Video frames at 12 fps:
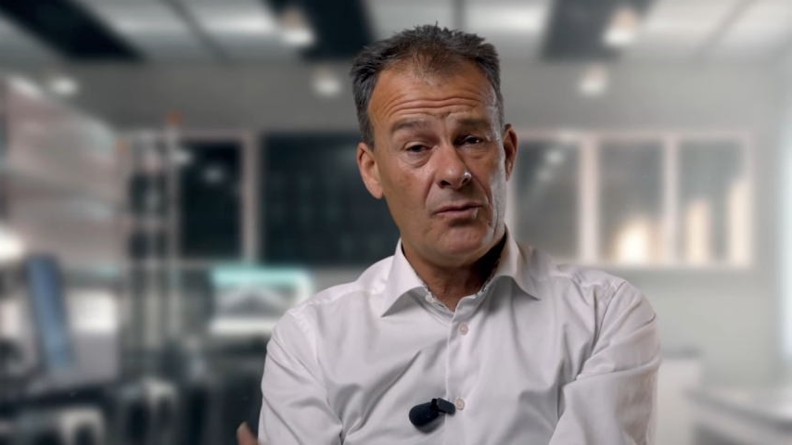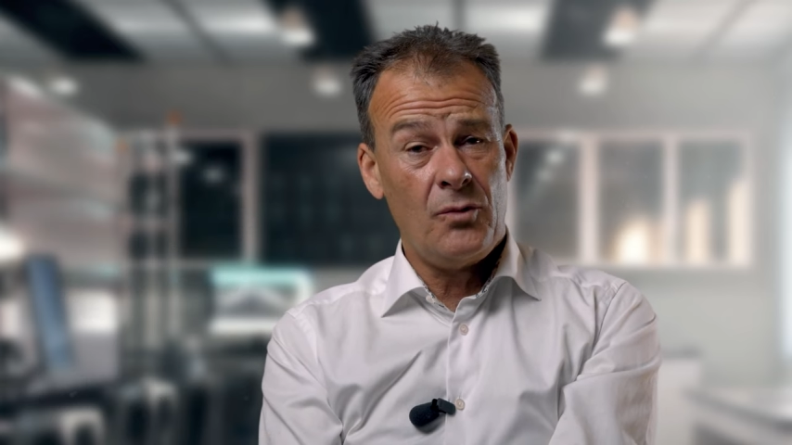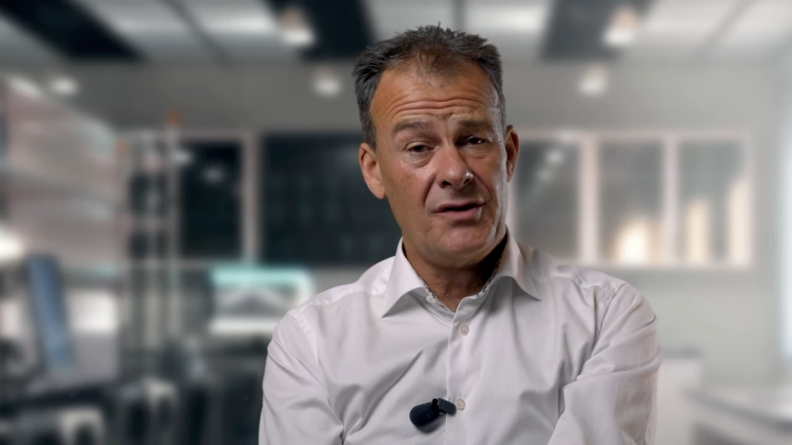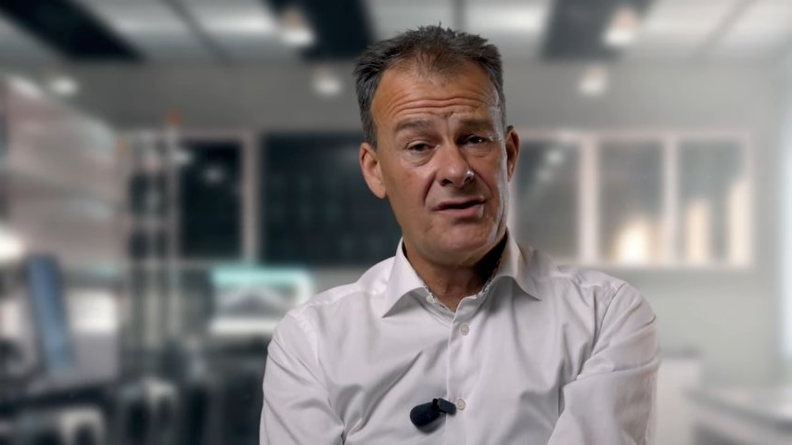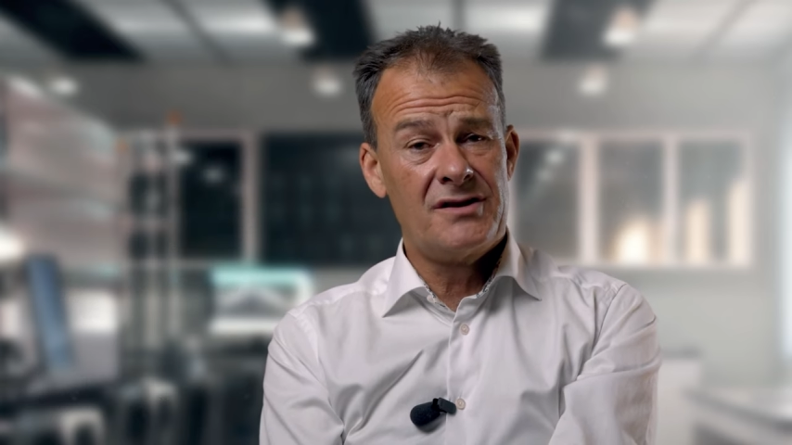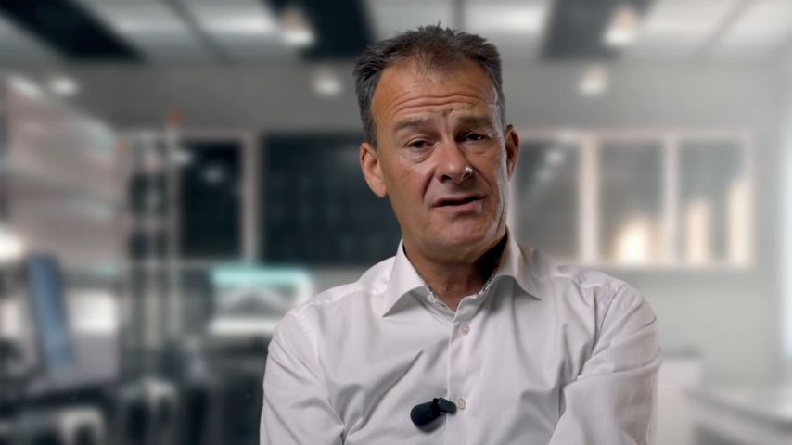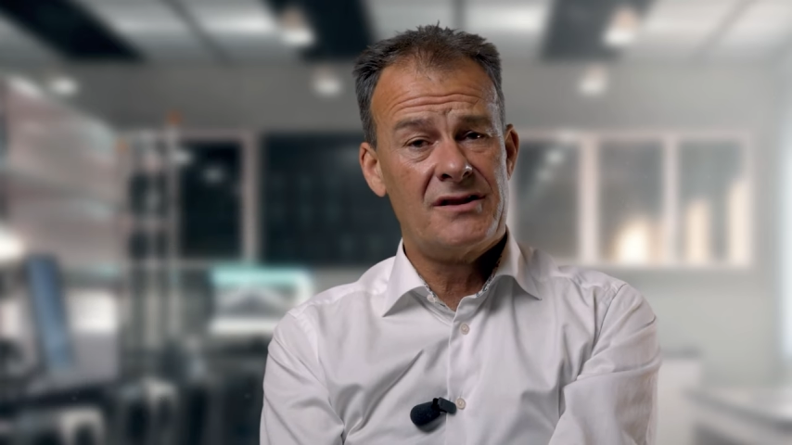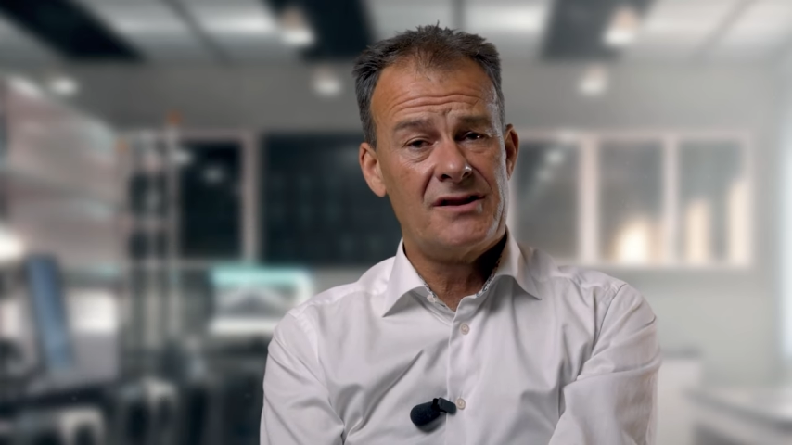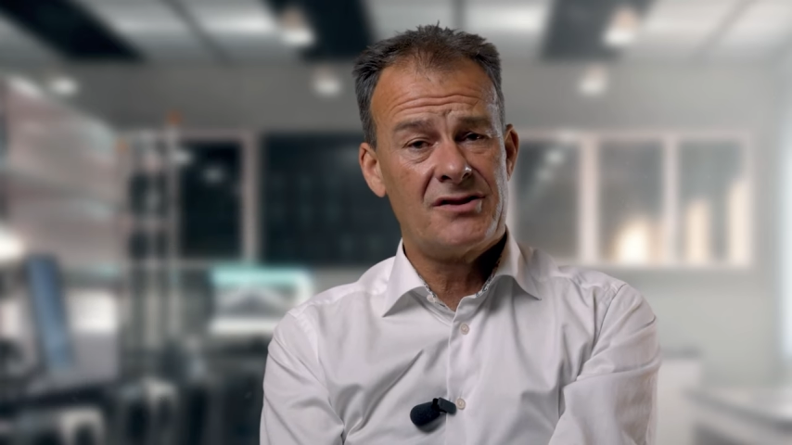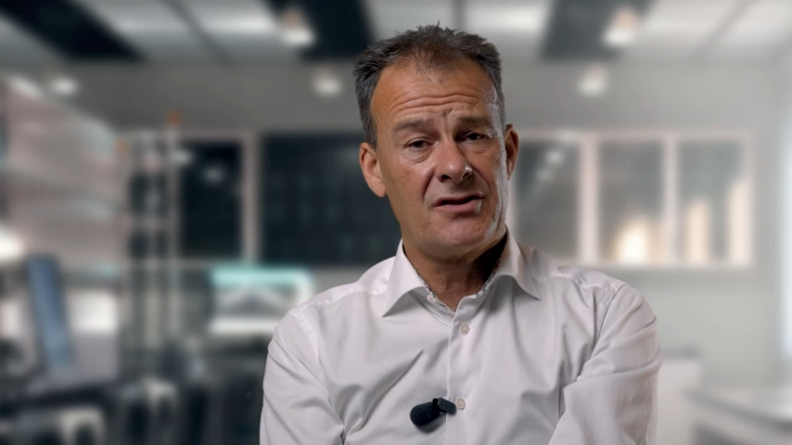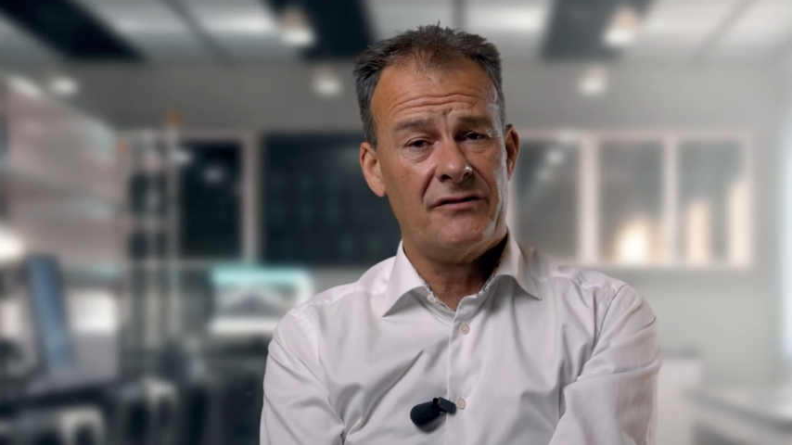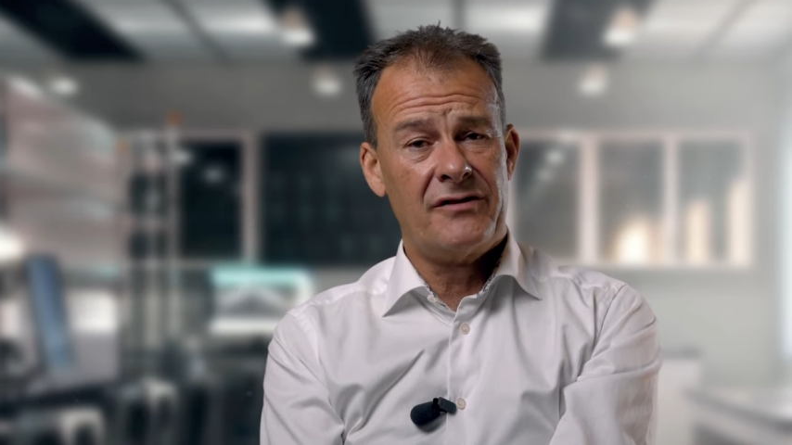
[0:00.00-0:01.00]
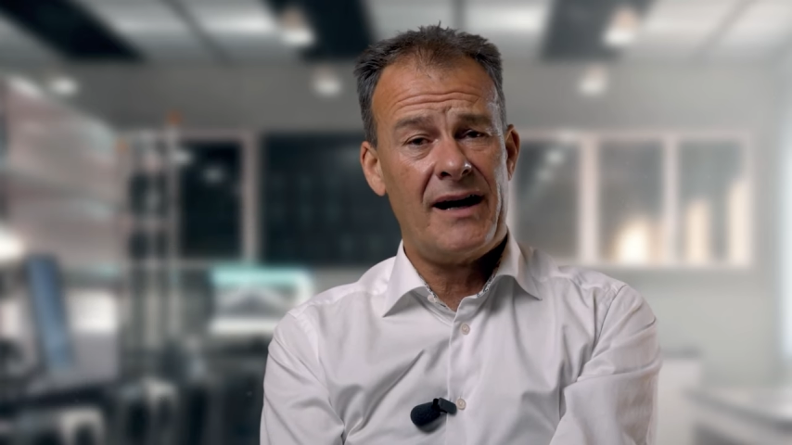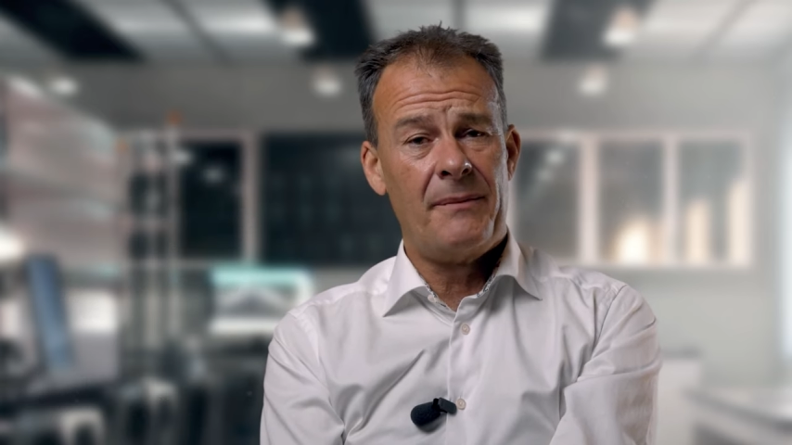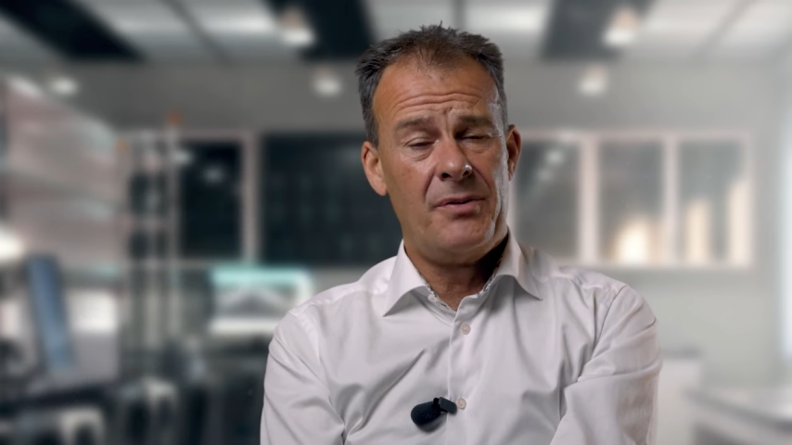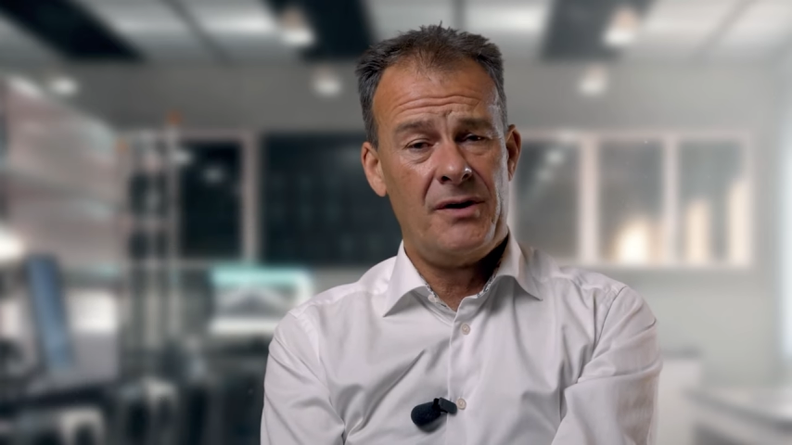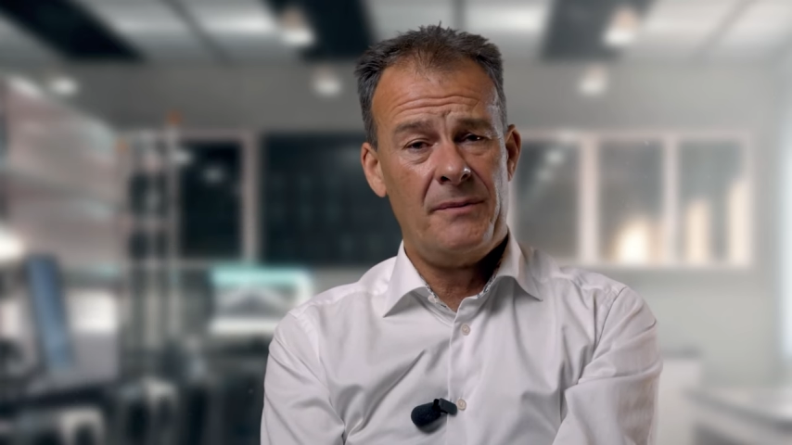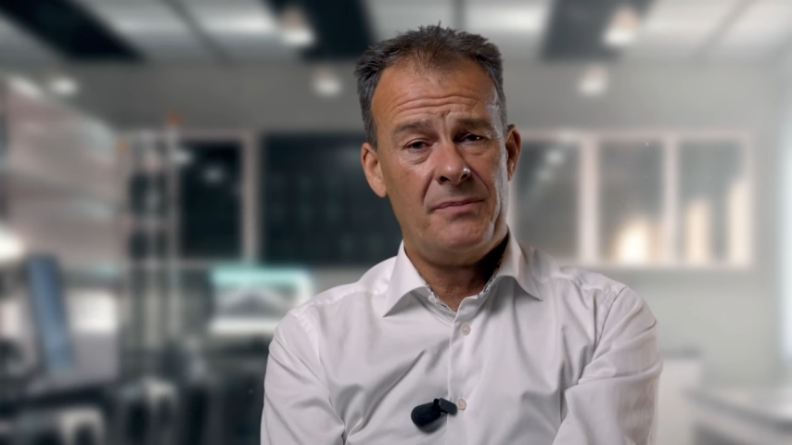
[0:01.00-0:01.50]
wanted to discover our
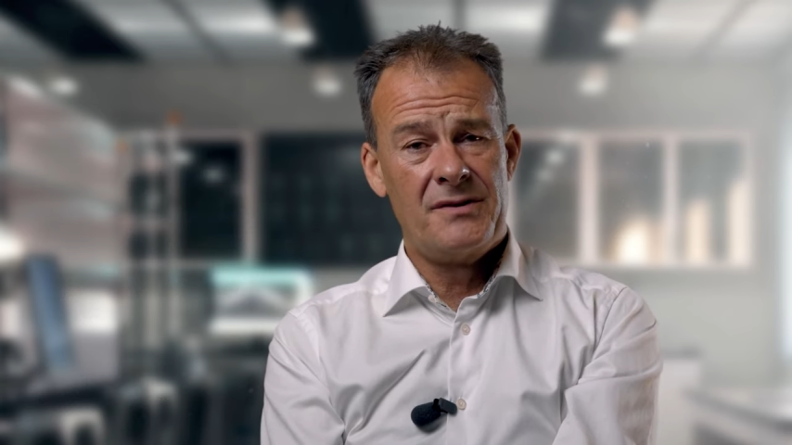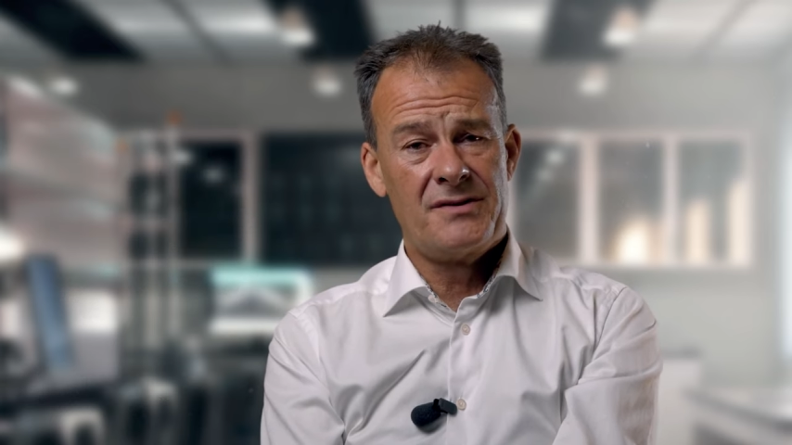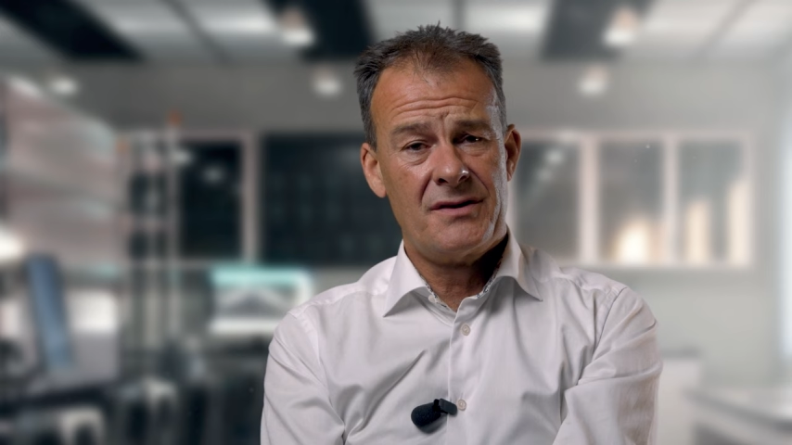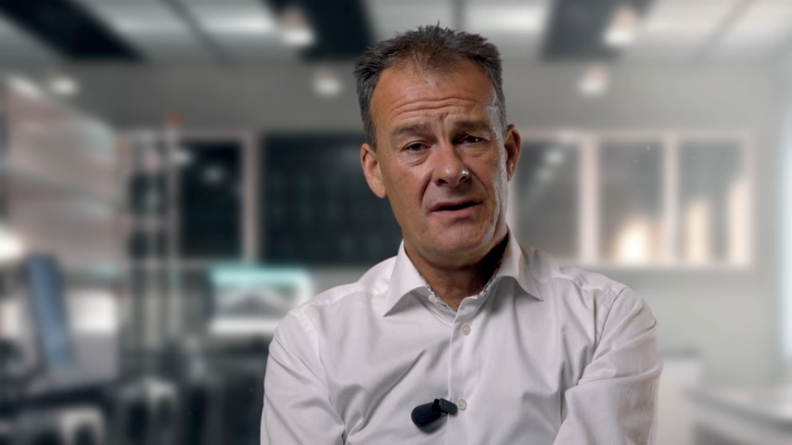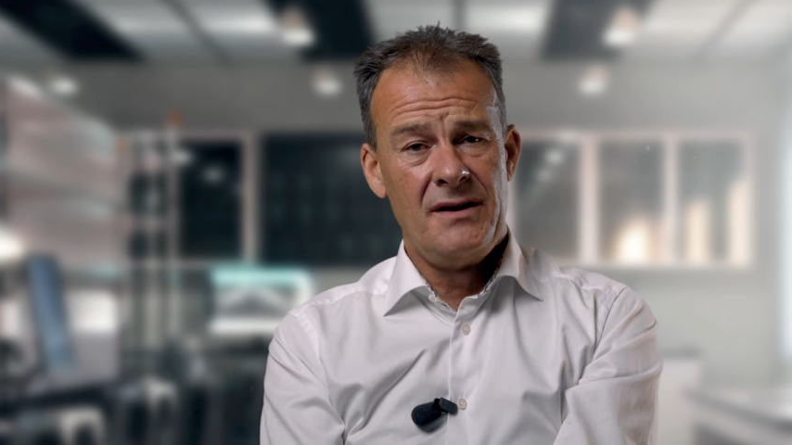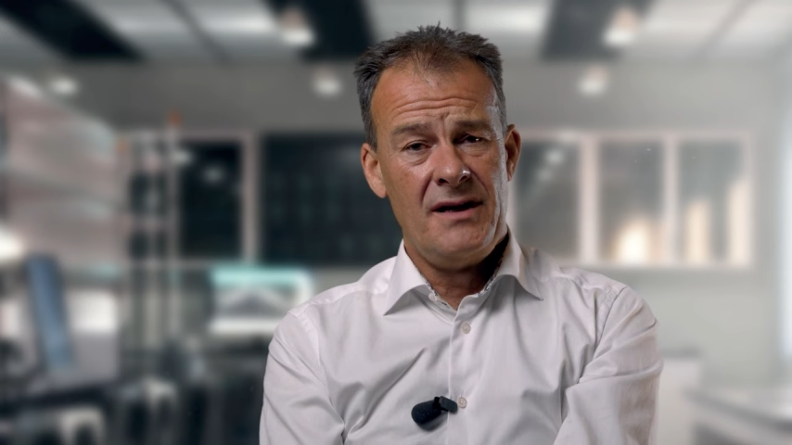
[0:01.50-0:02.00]
purpose,